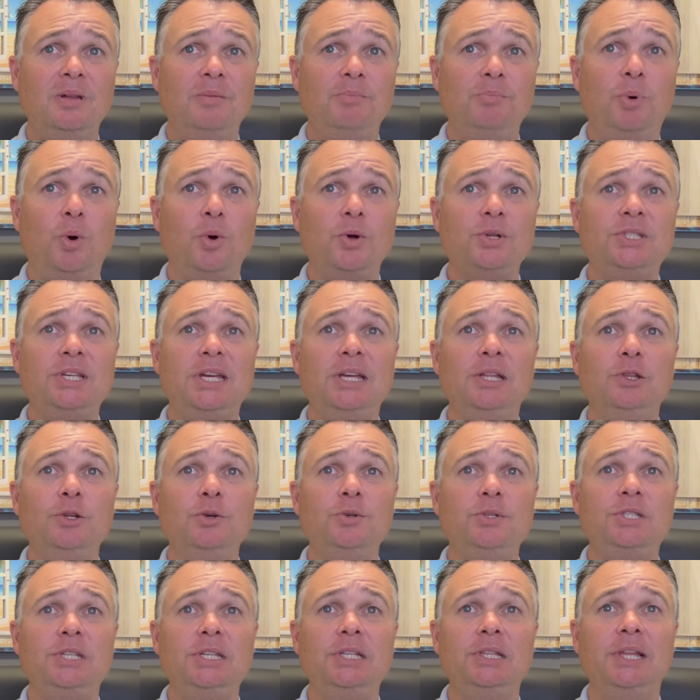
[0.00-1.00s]
Port St.
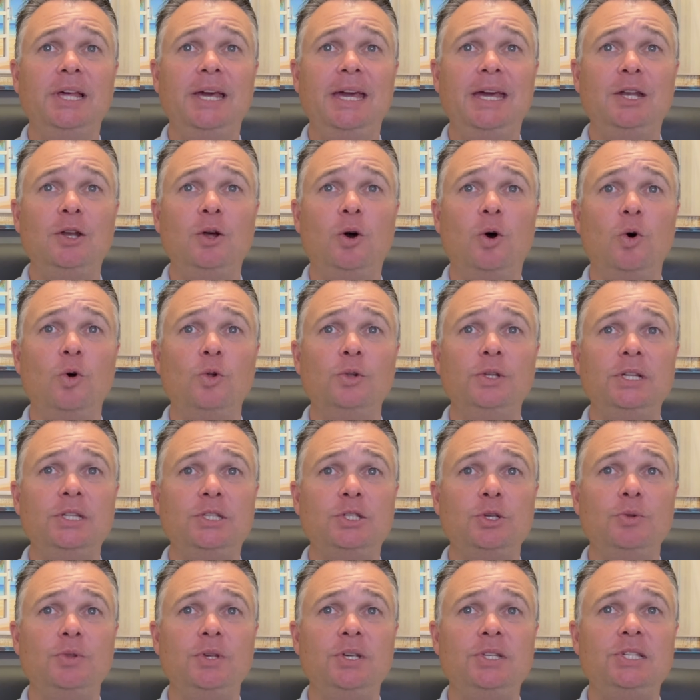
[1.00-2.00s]
Lucie land holding.
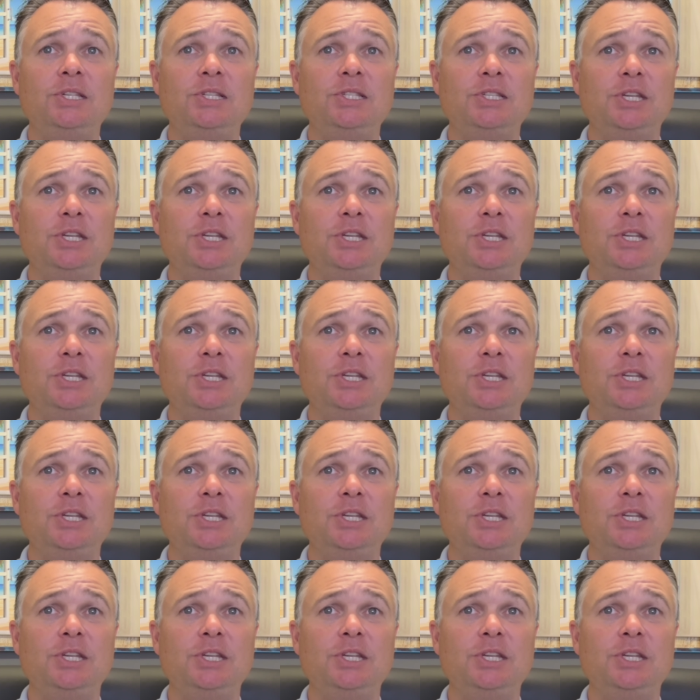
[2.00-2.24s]
So this is